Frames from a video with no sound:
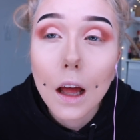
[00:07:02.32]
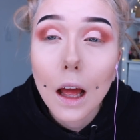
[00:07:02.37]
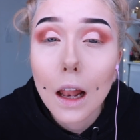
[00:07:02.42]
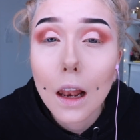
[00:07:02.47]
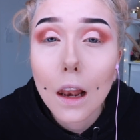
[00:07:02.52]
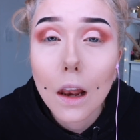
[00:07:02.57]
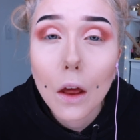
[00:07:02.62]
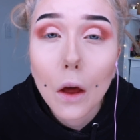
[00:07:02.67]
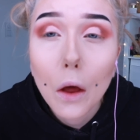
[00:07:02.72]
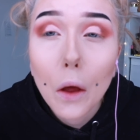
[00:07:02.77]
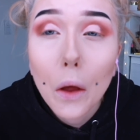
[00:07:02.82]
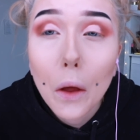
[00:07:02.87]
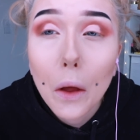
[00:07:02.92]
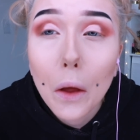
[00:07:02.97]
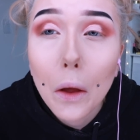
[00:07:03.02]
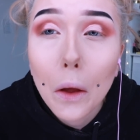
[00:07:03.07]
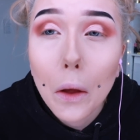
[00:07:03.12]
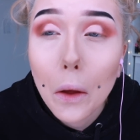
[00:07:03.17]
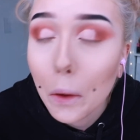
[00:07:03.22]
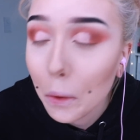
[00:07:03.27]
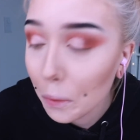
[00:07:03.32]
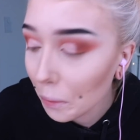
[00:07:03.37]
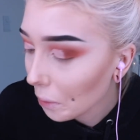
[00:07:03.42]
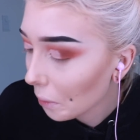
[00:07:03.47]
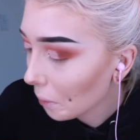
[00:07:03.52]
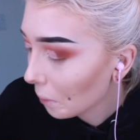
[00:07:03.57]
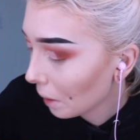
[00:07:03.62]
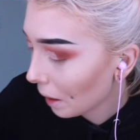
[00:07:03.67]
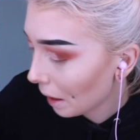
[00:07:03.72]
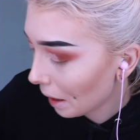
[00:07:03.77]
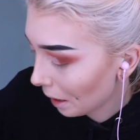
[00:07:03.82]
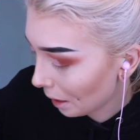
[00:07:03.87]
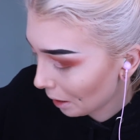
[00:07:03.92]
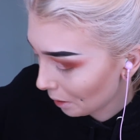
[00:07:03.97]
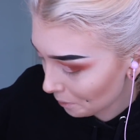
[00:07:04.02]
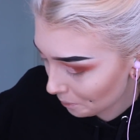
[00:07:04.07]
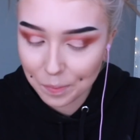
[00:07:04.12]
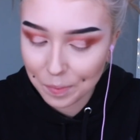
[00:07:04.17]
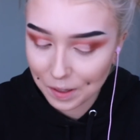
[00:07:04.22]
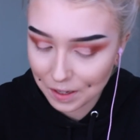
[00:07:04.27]
Hello!
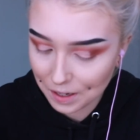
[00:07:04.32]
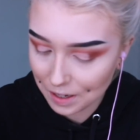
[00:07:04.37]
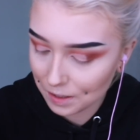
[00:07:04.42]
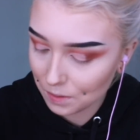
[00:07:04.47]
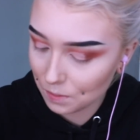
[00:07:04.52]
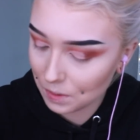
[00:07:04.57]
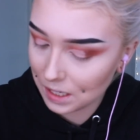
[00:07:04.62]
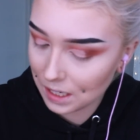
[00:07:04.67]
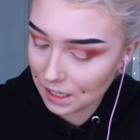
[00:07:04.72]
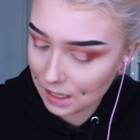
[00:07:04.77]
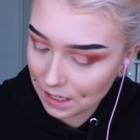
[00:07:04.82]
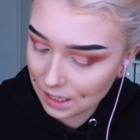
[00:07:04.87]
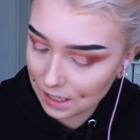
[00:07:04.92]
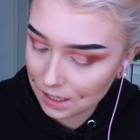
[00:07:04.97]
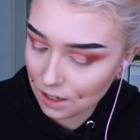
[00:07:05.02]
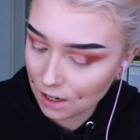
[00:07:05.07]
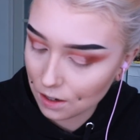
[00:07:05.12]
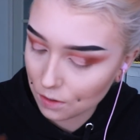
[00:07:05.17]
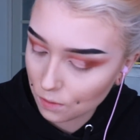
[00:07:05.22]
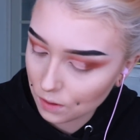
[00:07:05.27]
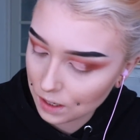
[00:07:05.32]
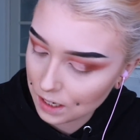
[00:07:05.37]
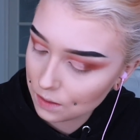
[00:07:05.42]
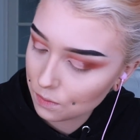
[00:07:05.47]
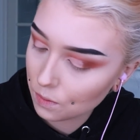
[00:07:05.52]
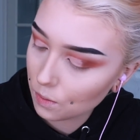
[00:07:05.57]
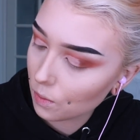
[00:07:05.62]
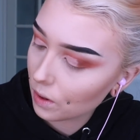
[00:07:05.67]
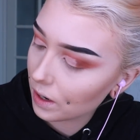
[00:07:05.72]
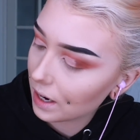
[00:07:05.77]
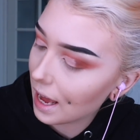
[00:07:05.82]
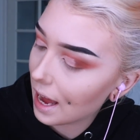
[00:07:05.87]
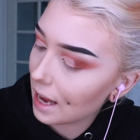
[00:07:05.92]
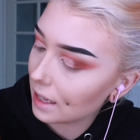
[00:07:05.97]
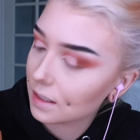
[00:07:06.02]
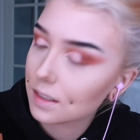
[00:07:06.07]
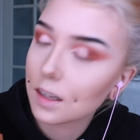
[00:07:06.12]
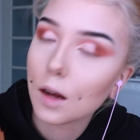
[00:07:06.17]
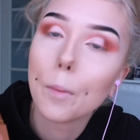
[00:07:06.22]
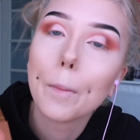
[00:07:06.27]
Okay, because we did this cut crease, we want to
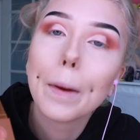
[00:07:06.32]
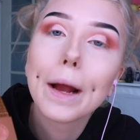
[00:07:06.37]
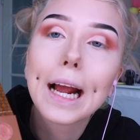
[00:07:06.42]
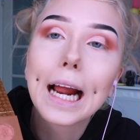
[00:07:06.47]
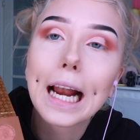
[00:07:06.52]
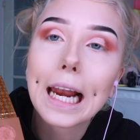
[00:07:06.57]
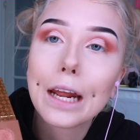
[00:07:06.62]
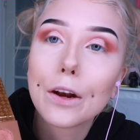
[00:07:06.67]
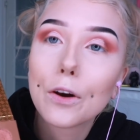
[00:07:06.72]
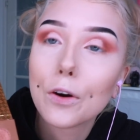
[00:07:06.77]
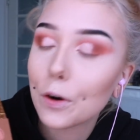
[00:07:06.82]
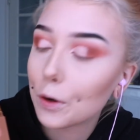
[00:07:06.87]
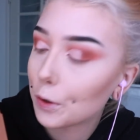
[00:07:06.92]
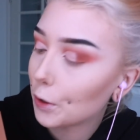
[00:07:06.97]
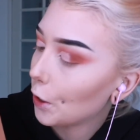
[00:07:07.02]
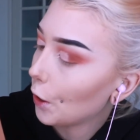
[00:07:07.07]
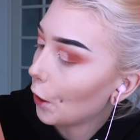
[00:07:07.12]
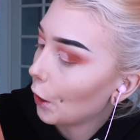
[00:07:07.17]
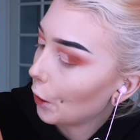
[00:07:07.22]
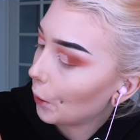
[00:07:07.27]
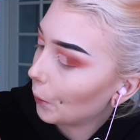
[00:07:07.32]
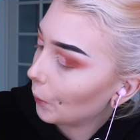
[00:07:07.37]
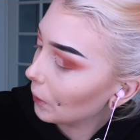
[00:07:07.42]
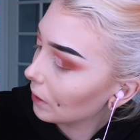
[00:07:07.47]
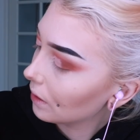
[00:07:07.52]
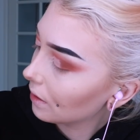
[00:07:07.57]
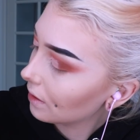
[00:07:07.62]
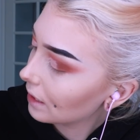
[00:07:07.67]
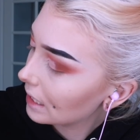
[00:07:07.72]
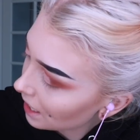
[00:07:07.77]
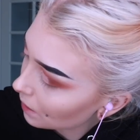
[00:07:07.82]
add some glitter gold.